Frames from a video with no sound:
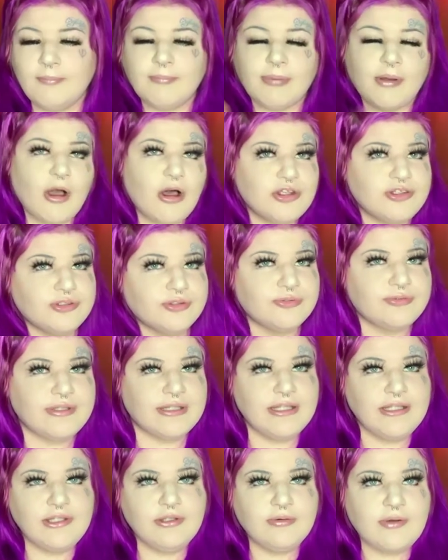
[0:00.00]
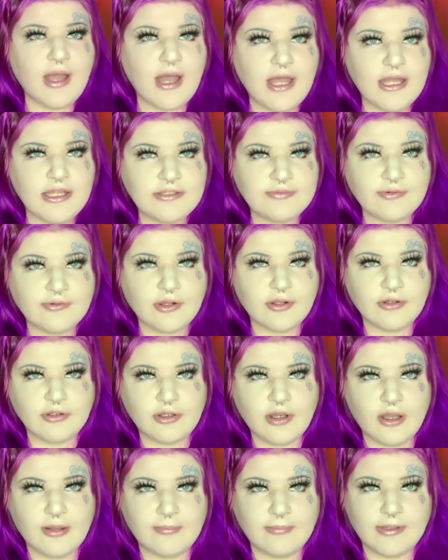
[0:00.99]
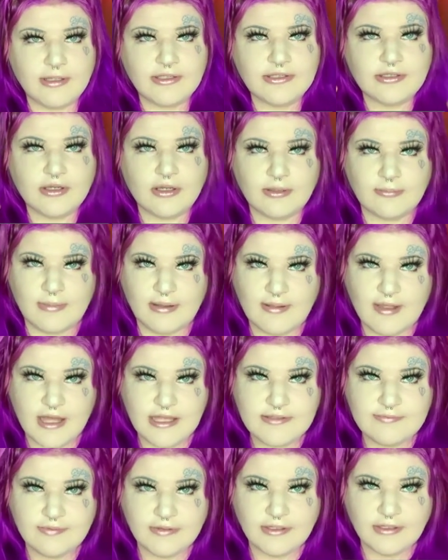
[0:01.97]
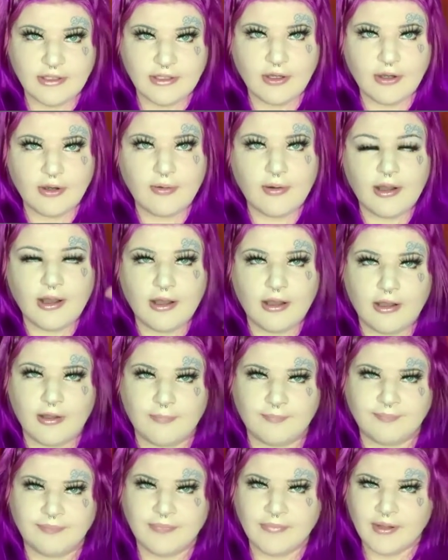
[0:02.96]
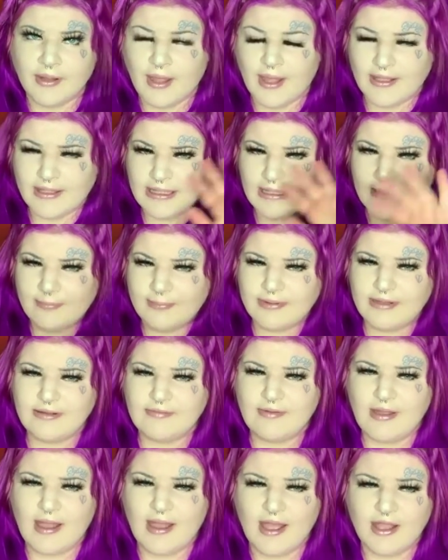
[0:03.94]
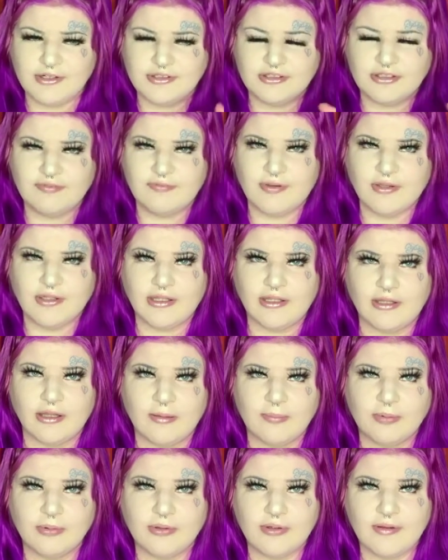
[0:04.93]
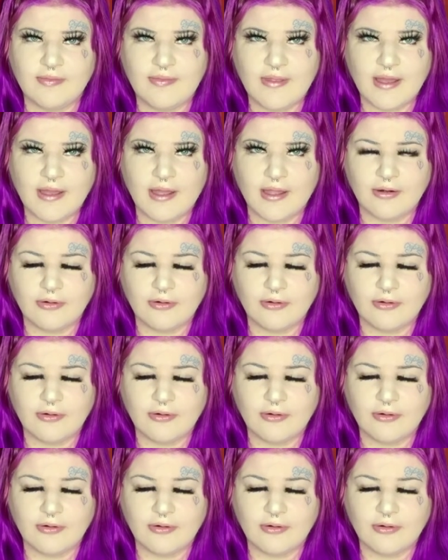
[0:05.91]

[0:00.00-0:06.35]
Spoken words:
But also thank you guys for all the comments on my last video. I can't believe I actually fucking uploaded that.